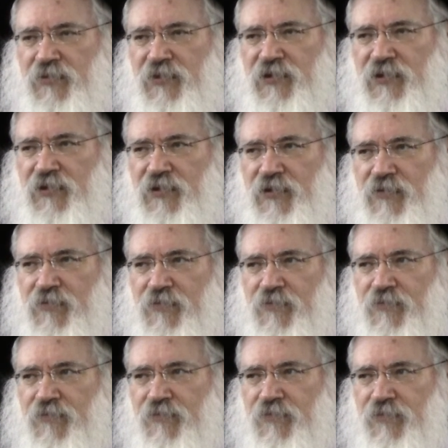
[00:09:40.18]

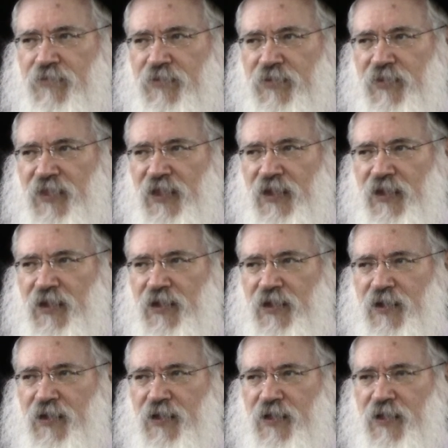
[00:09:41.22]

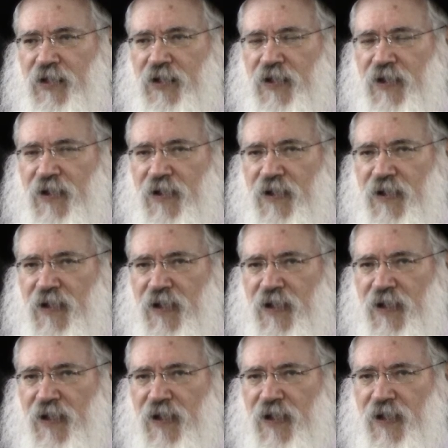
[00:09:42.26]

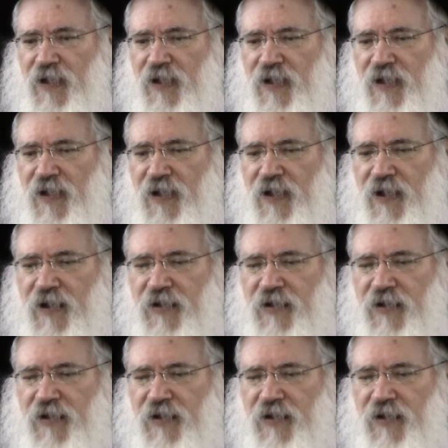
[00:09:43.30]
No one is speaking in this clip.